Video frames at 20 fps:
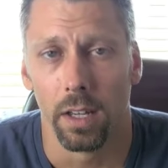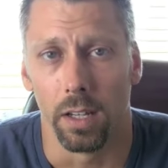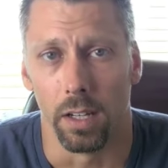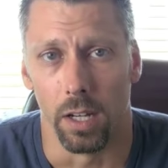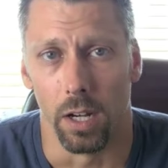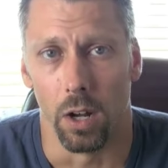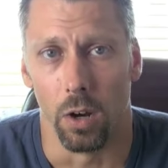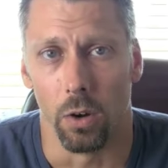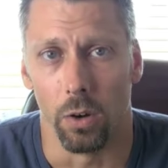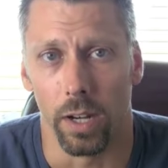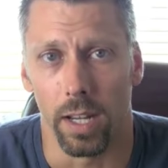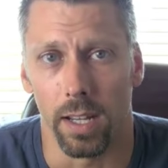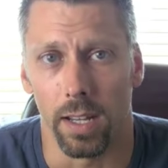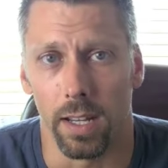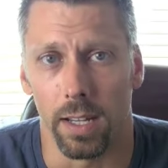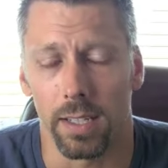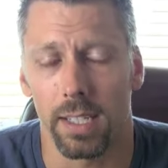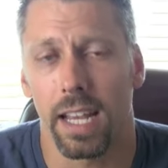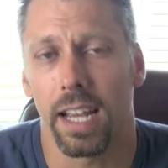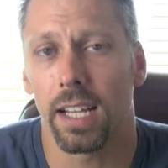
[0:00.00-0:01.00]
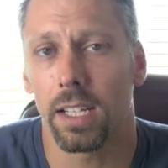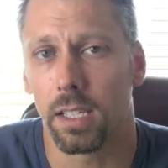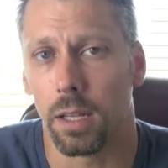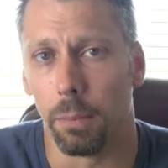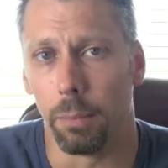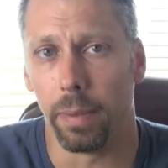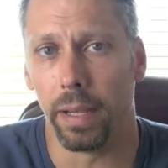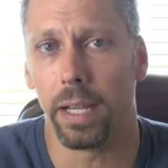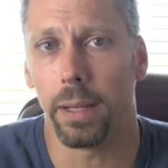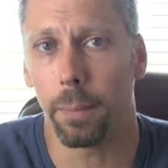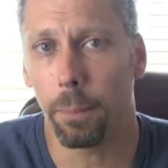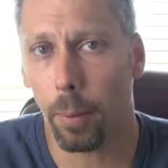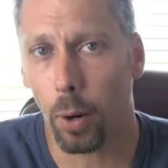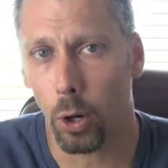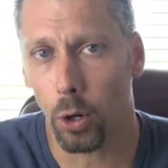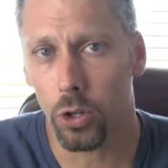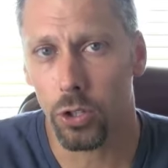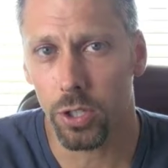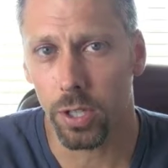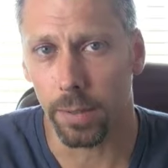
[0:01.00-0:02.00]
You know, it, it takes a big
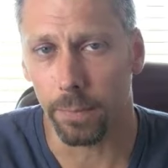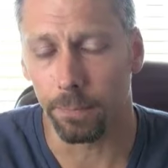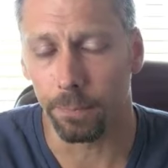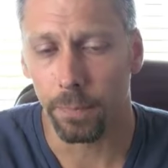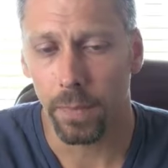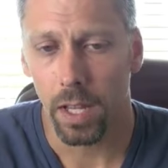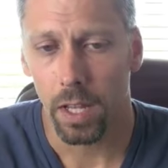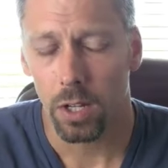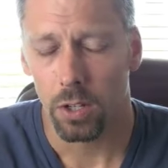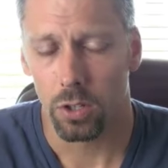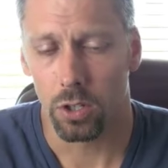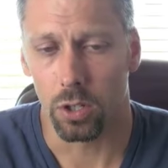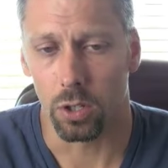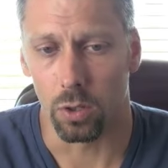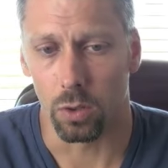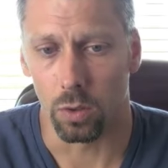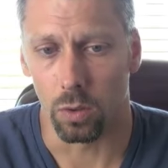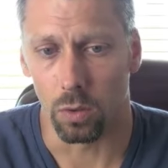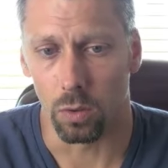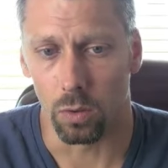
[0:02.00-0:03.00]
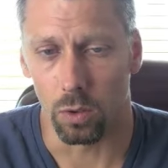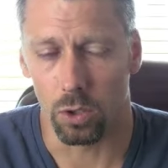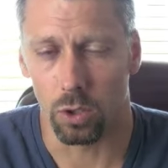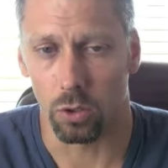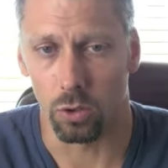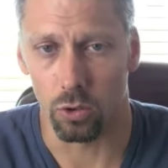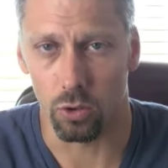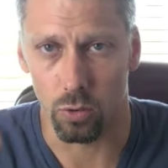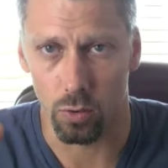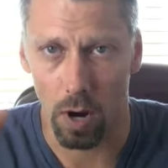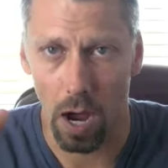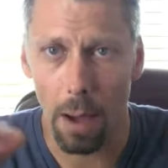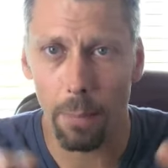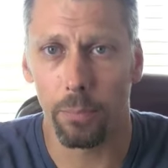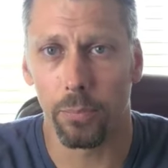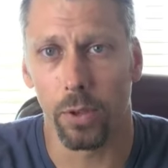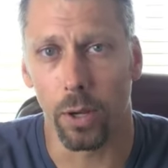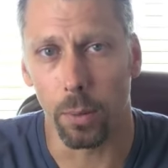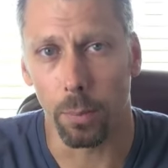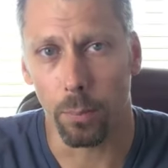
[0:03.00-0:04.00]
person to to
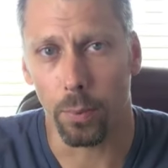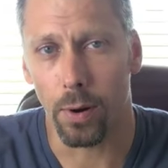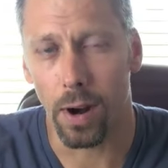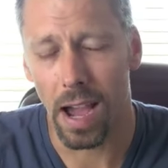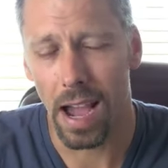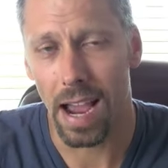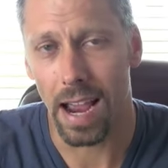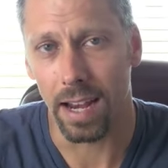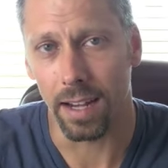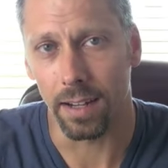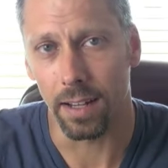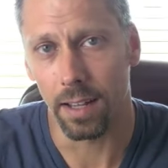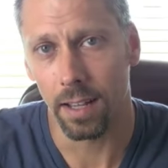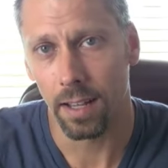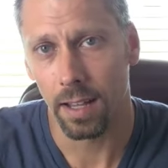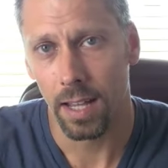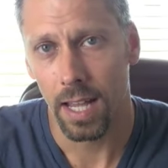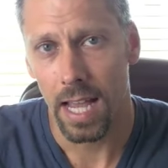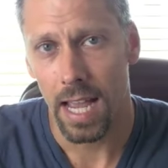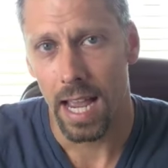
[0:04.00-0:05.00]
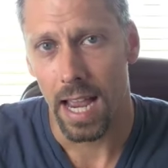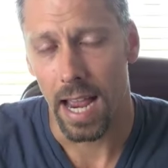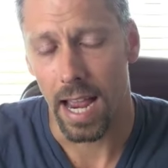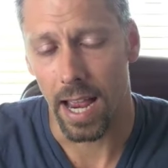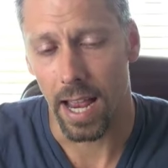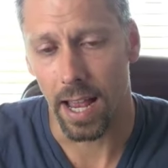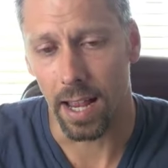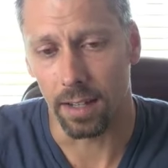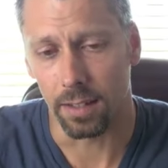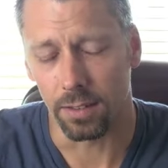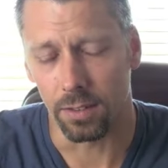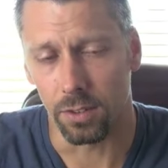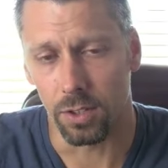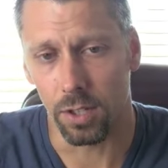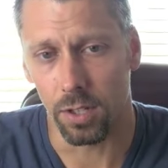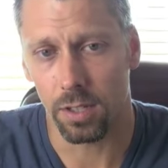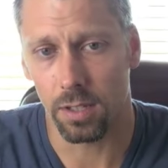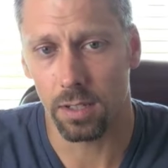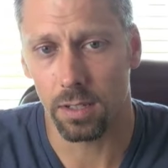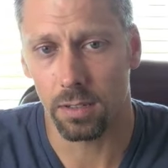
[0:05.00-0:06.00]
drop their pride and
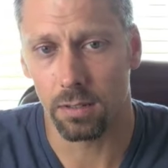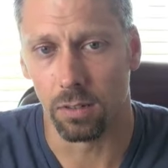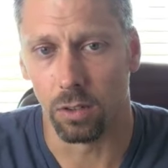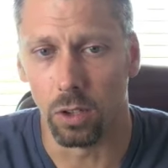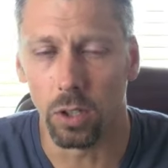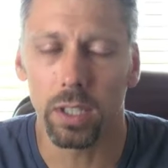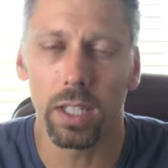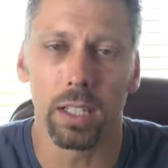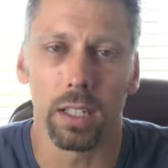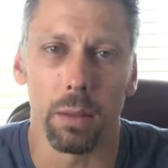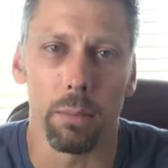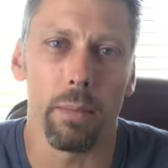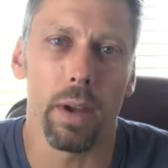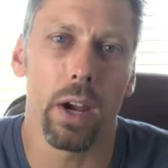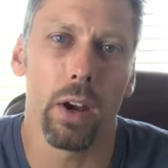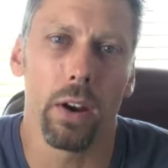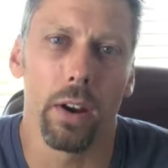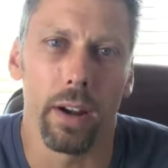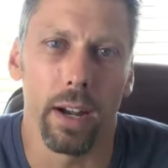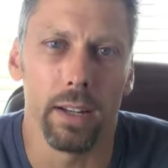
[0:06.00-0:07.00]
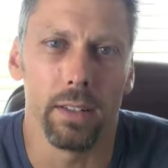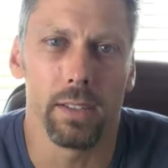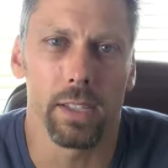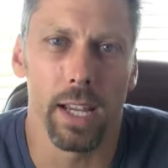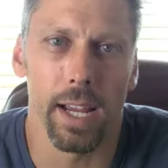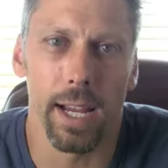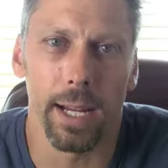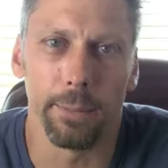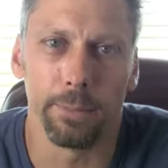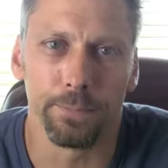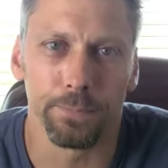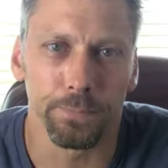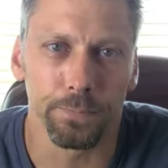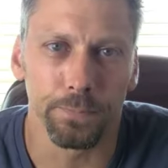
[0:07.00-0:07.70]
just look in the mirror and say,